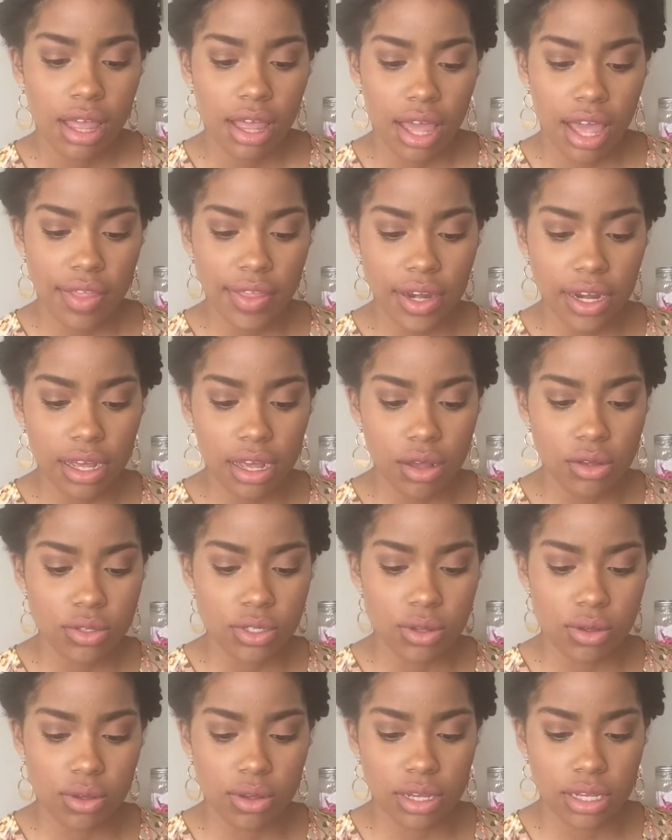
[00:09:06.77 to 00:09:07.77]
And then it
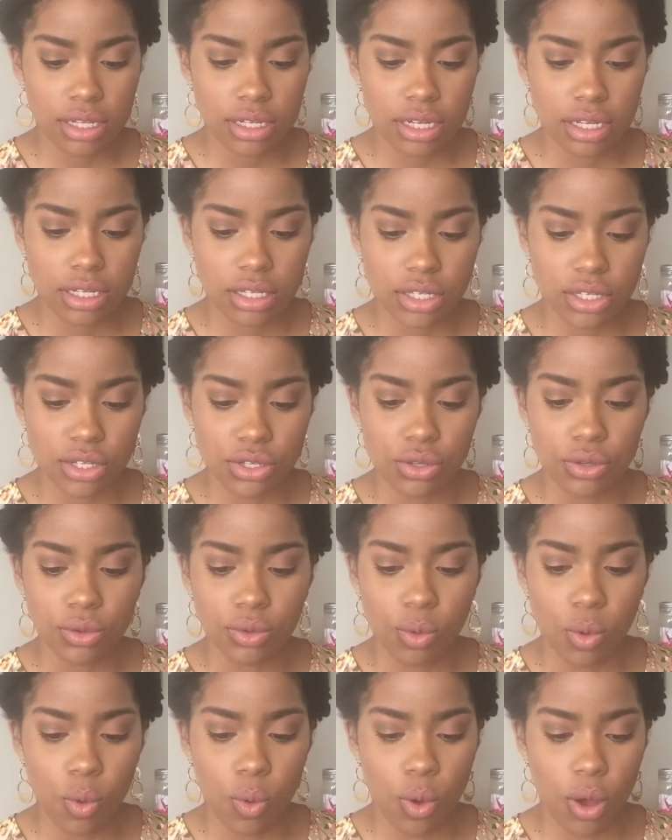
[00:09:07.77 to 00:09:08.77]
goes on
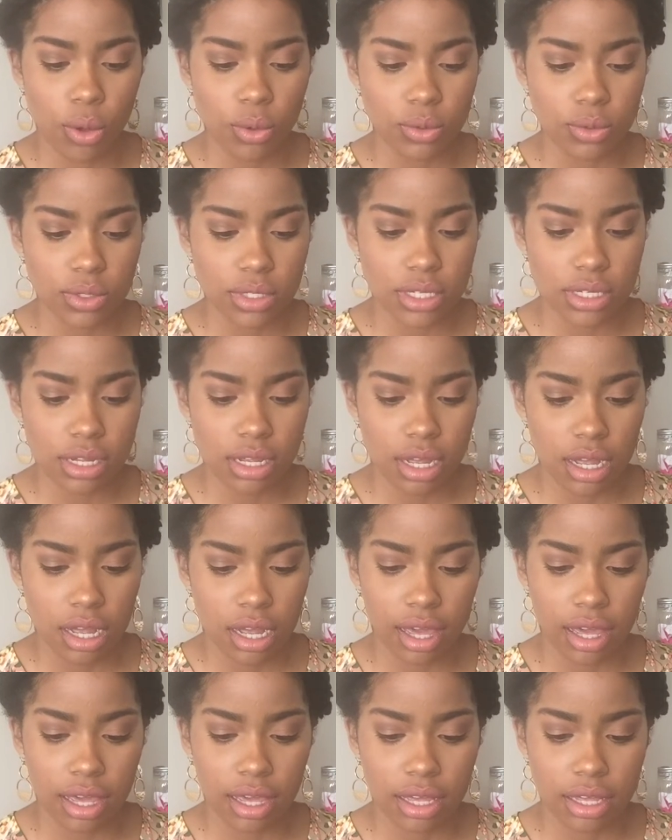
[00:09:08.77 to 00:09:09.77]
to quote
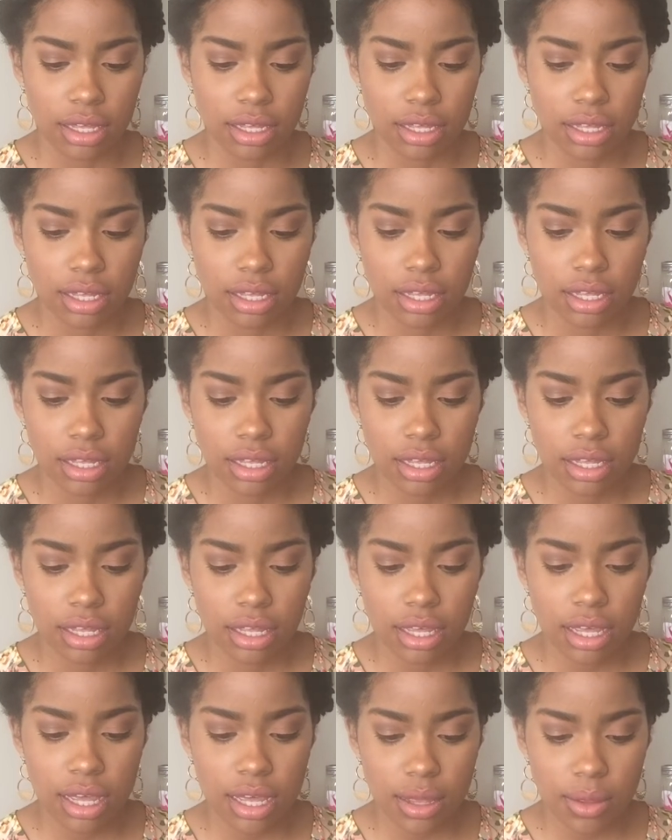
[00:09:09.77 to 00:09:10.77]
a
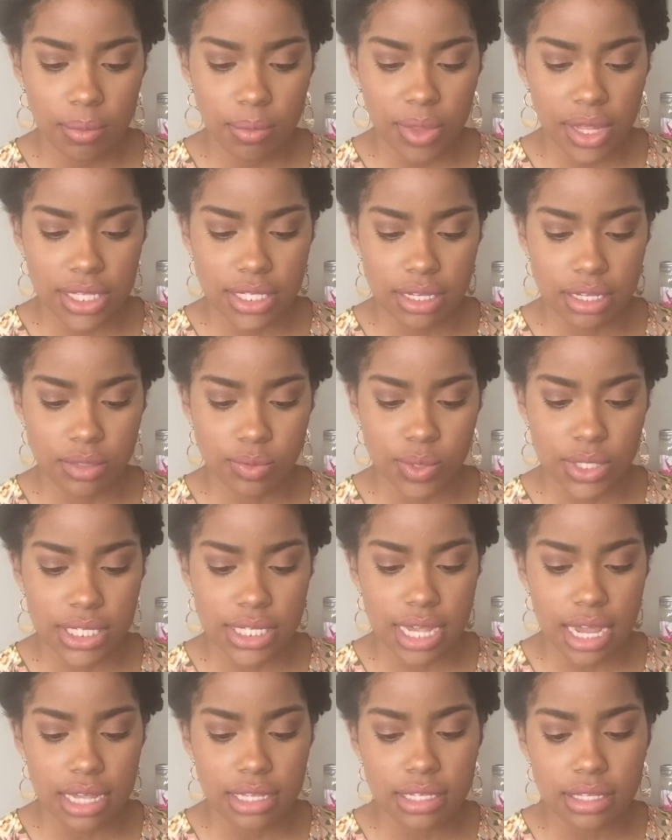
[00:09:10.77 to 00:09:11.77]
hymn that says, "We
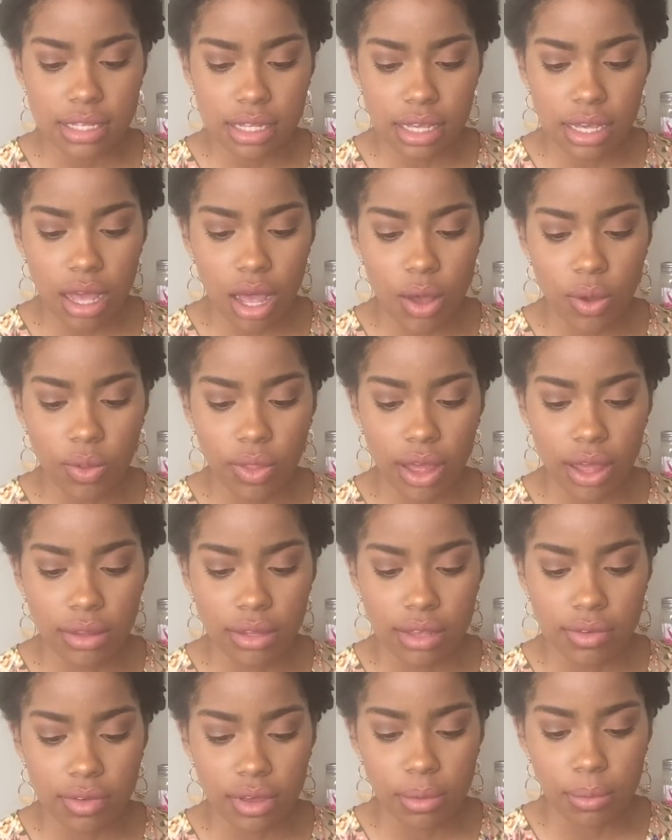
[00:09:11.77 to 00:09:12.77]
taste thee, O thou
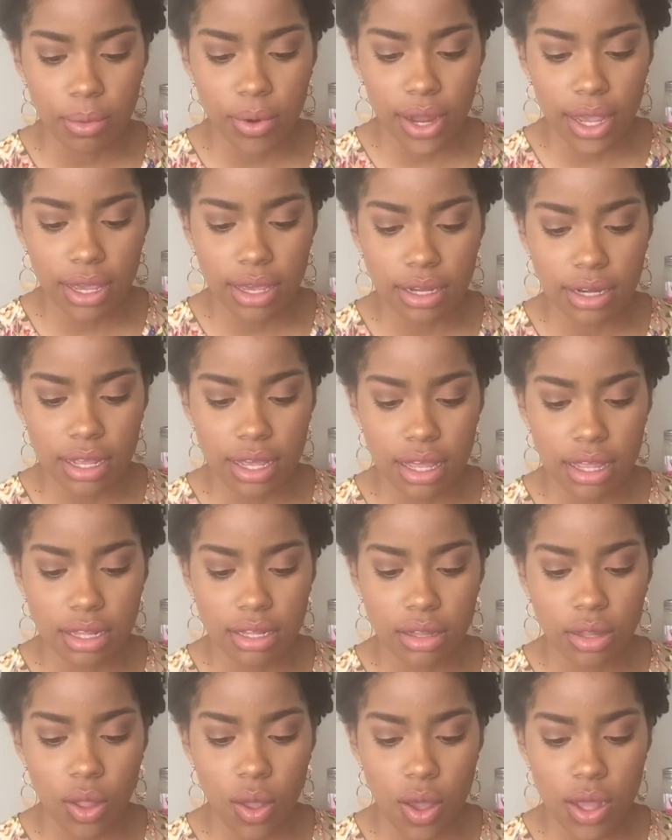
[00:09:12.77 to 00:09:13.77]
living bread,
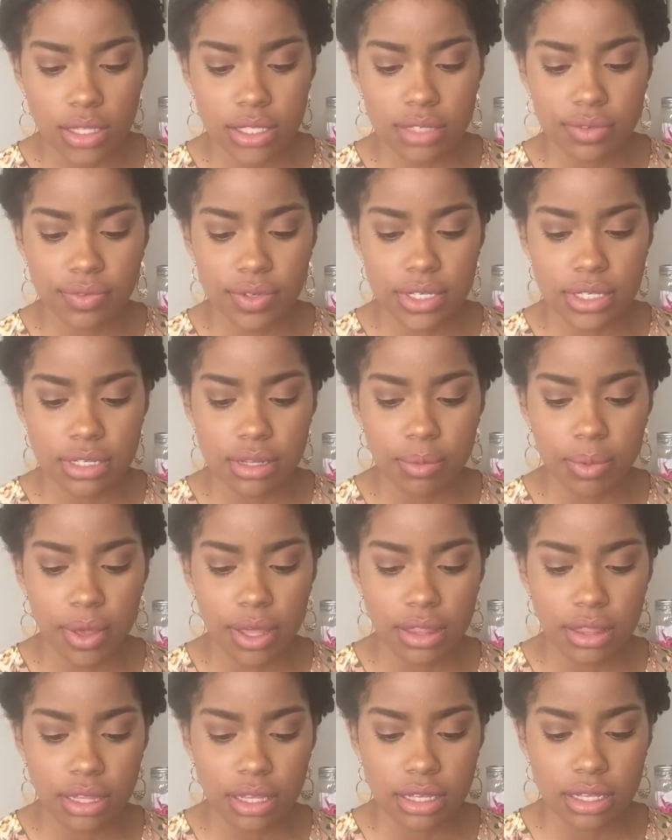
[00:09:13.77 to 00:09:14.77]
and long to feast
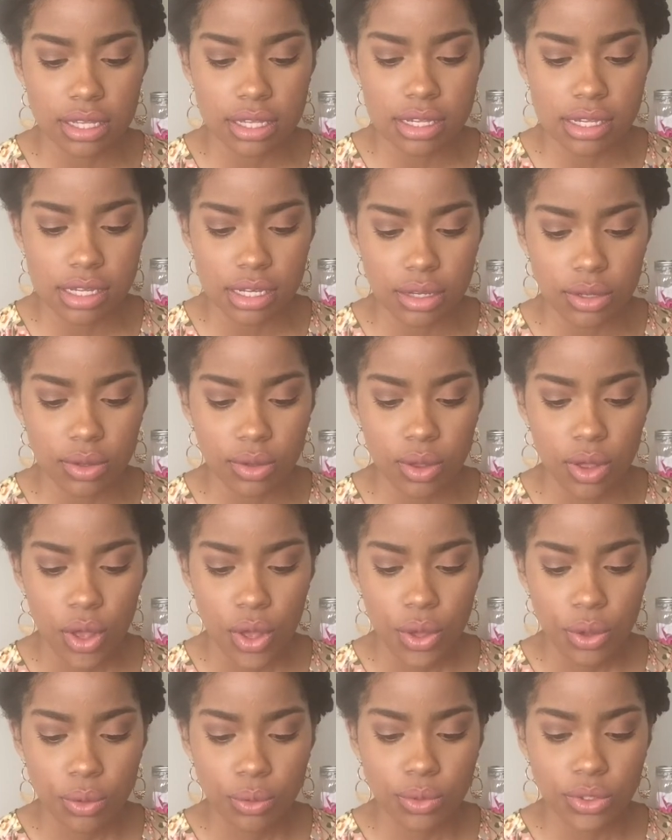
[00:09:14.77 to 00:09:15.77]
upon thee still.
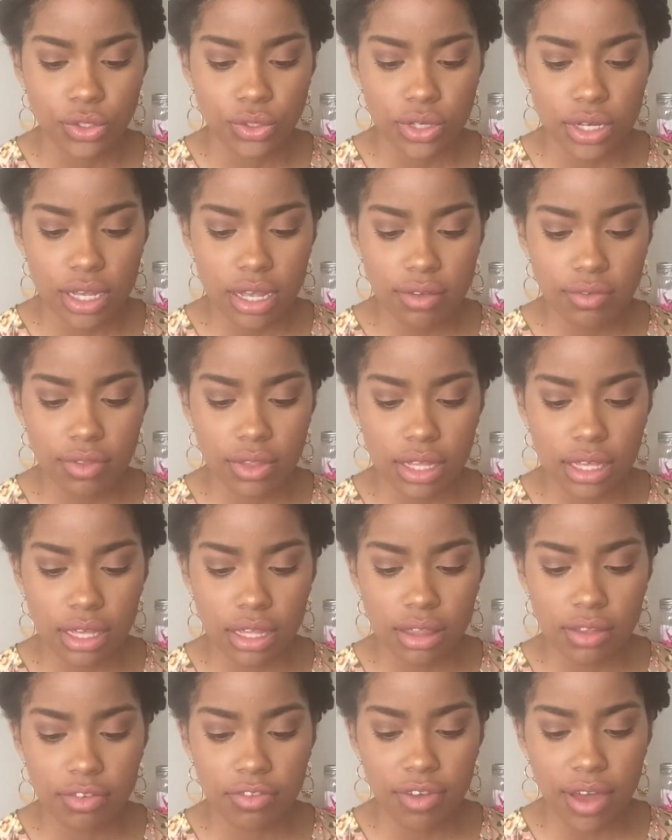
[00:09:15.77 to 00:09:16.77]
We drink of thee,
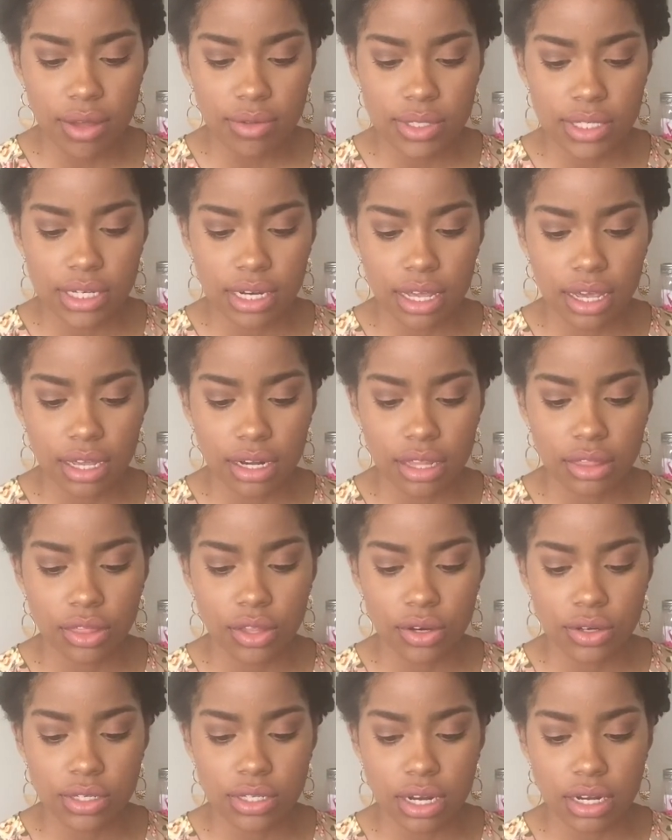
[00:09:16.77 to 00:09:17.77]
the fountainhead, and
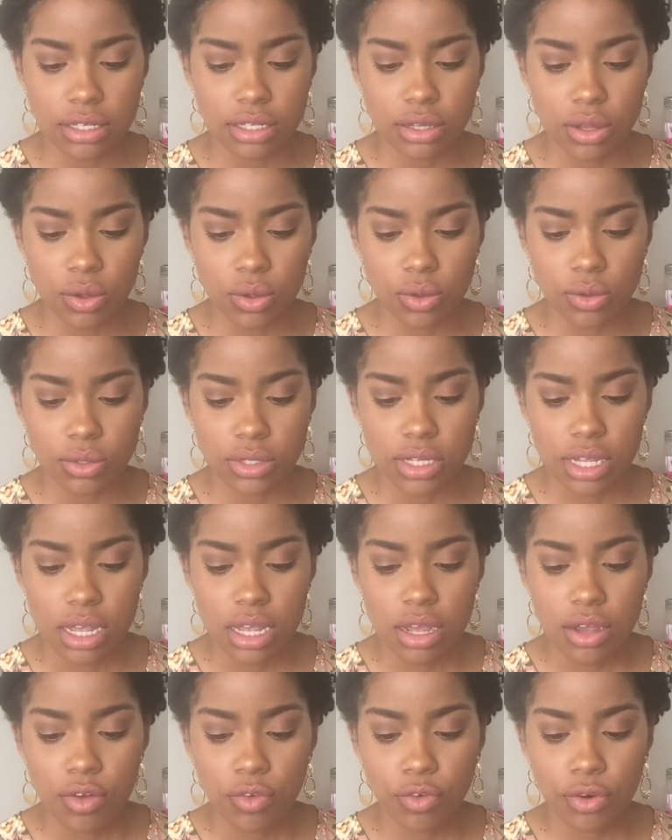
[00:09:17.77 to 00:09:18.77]
thirst our souls
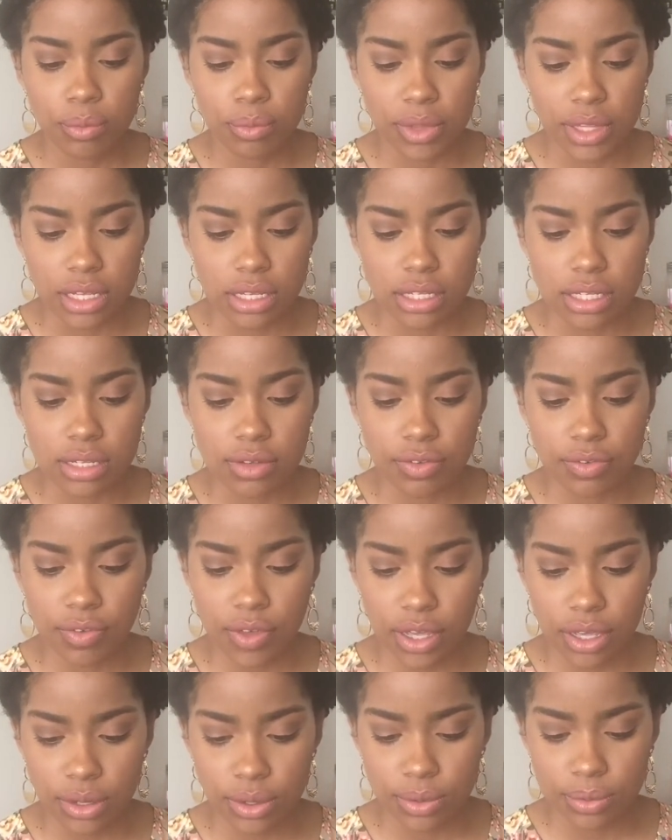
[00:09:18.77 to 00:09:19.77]
from thee to
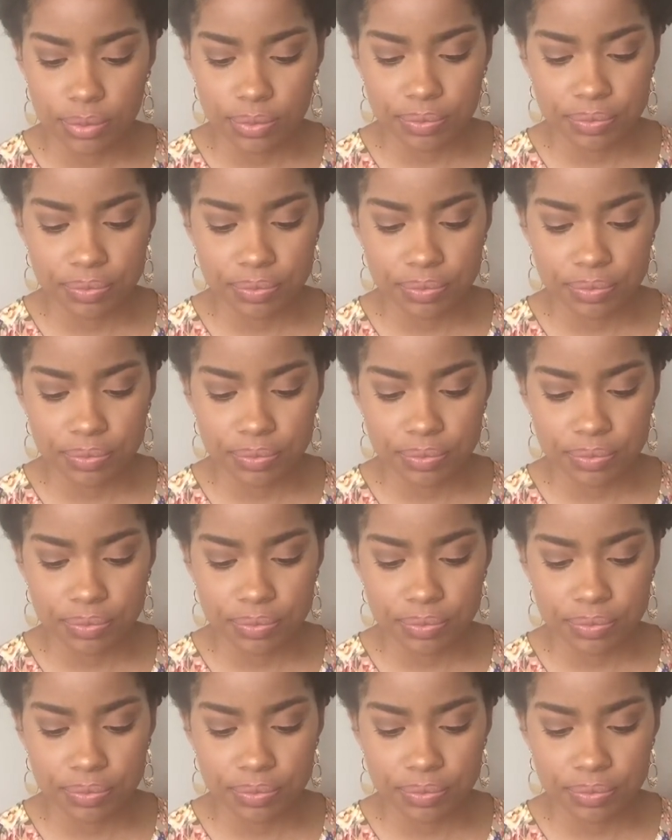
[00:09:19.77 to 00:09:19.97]
fill."